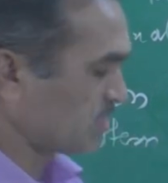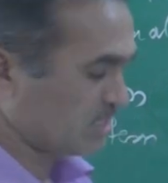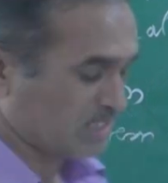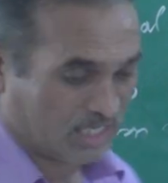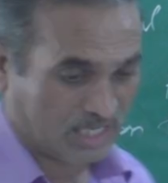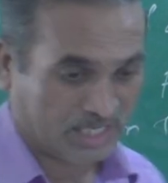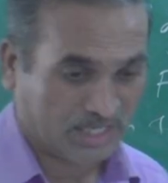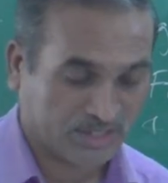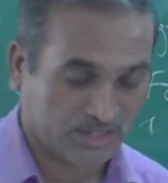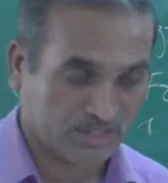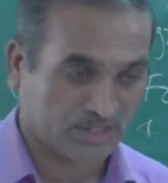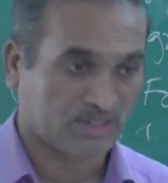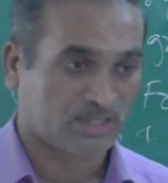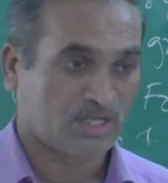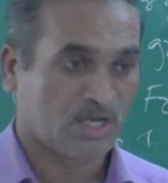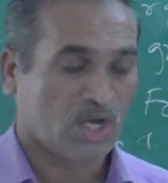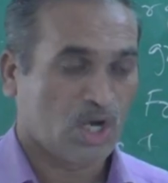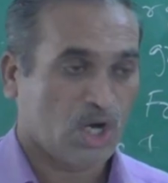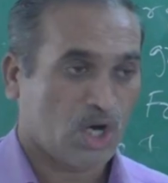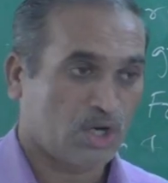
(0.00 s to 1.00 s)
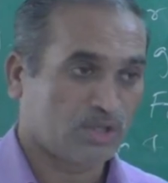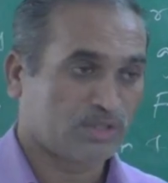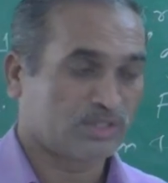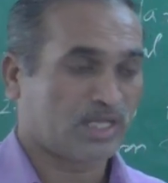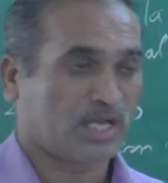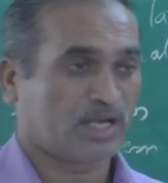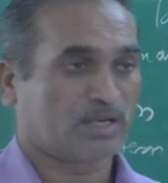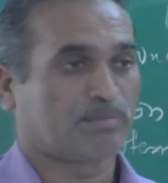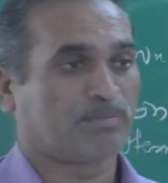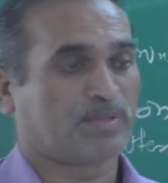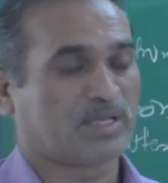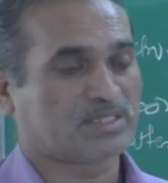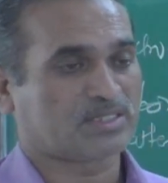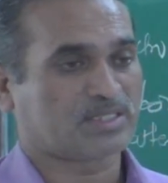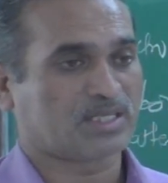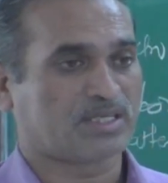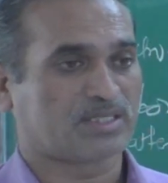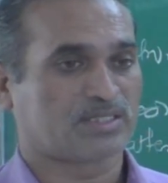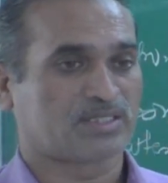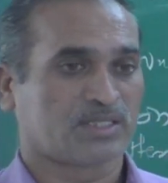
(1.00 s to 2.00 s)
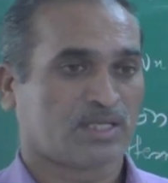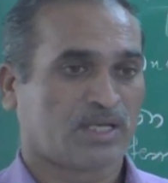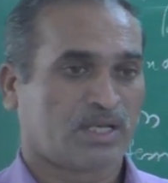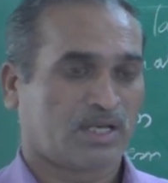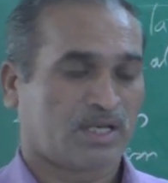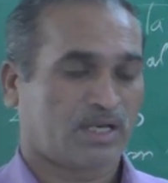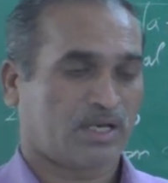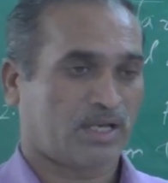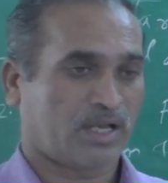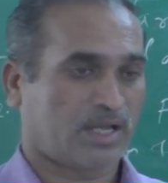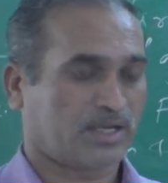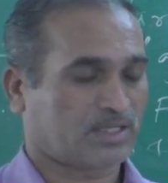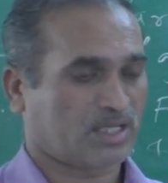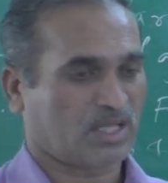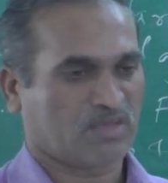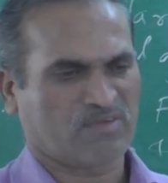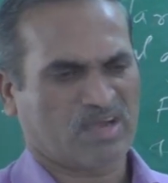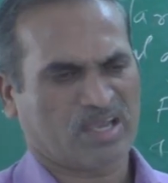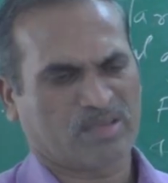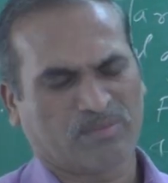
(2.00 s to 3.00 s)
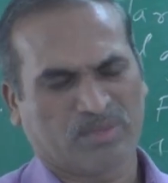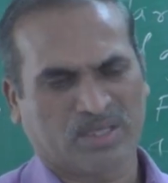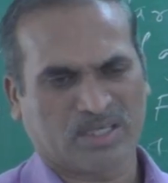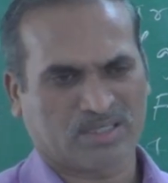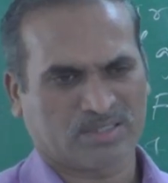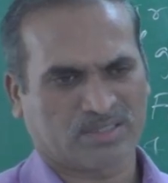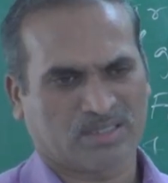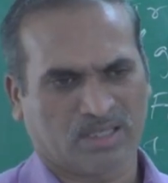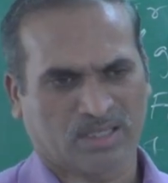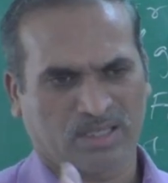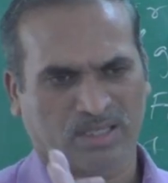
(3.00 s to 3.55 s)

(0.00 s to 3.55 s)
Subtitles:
skeleton. On that basis, at TYBS